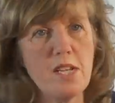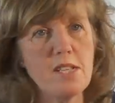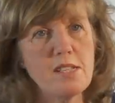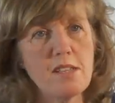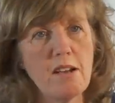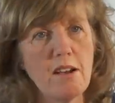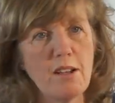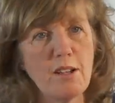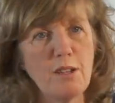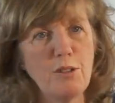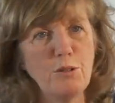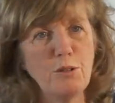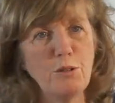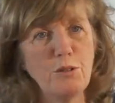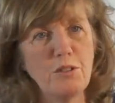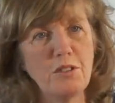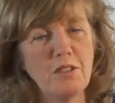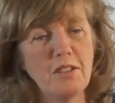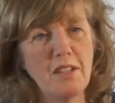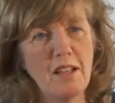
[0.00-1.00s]

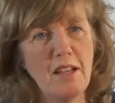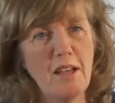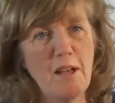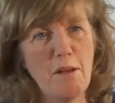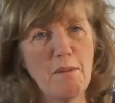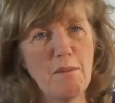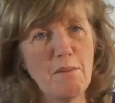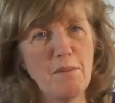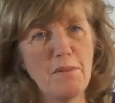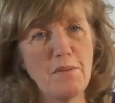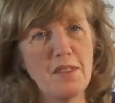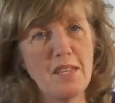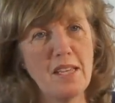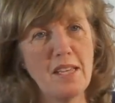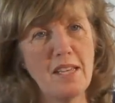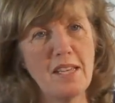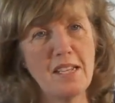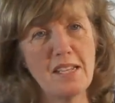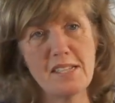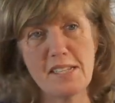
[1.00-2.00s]
recycled um,
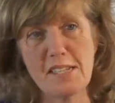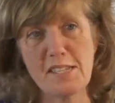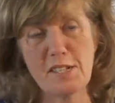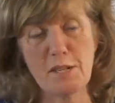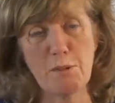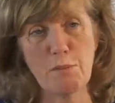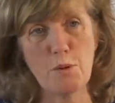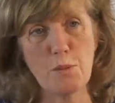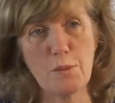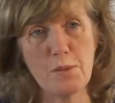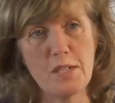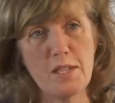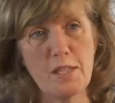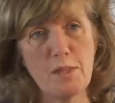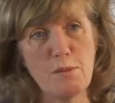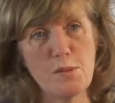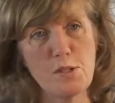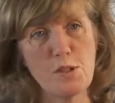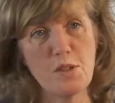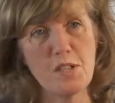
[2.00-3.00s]
the existing property
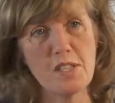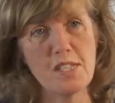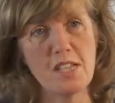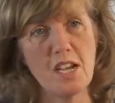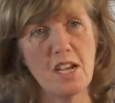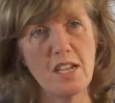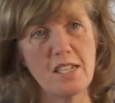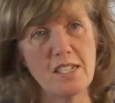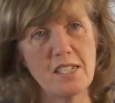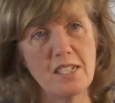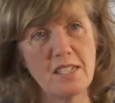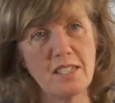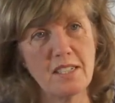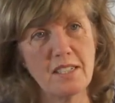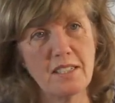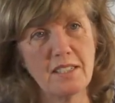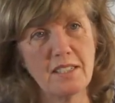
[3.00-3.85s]
that was on the site?